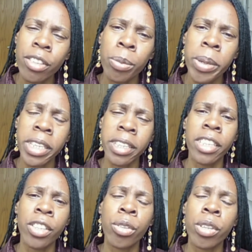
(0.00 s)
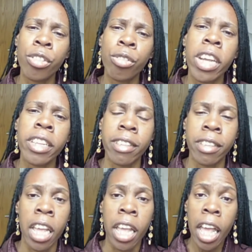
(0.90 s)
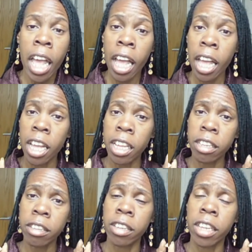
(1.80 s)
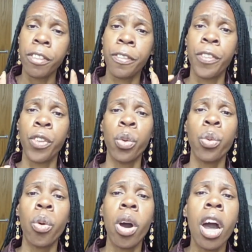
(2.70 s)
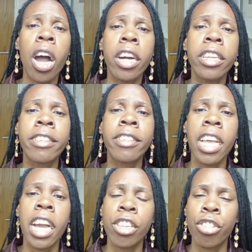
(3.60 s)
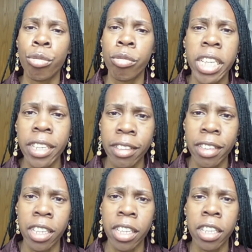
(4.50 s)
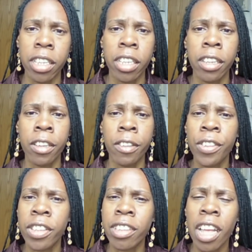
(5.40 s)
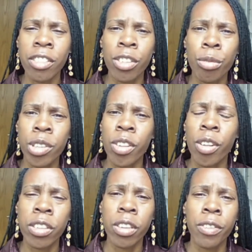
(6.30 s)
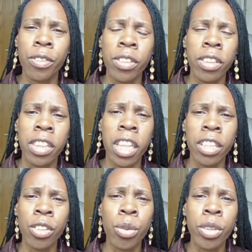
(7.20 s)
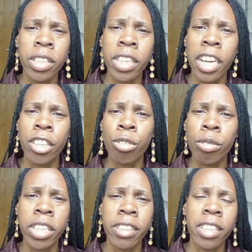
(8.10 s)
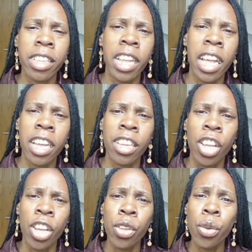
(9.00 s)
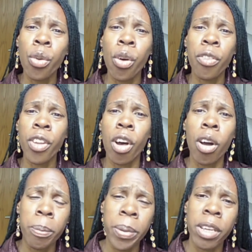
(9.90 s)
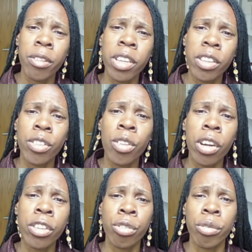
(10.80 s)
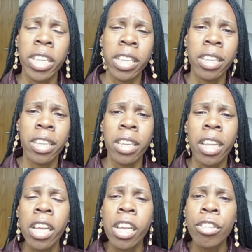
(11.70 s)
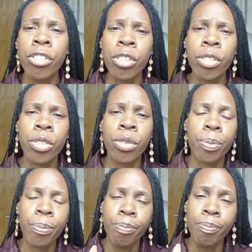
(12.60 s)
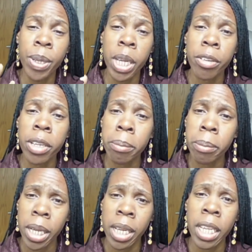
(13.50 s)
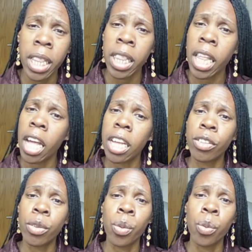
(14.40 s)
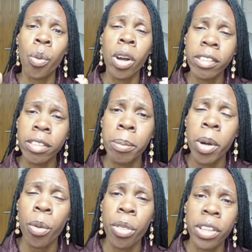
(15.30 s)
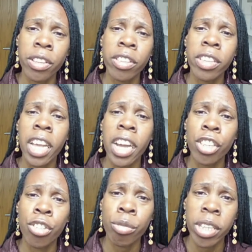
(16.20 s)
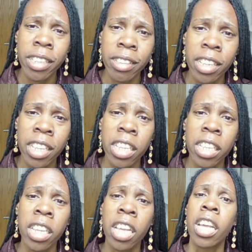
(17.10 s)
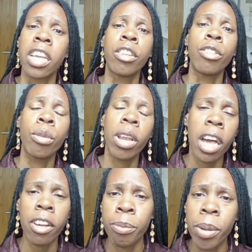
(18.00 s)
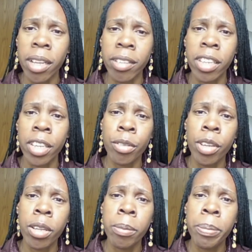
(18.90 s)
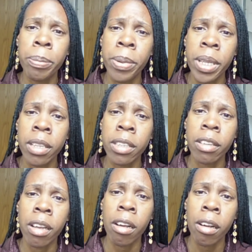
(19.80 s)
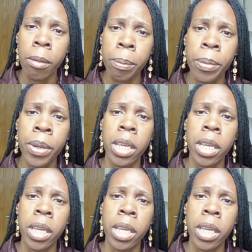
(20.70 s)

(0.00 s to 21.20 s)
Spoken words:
you might need to address. And if you are dehydrated, if it's as a result of that you're dehydrated and you go for long periods not drinking, just bear in mind that once the mouth is dehydrated, you'll have bacterial build up.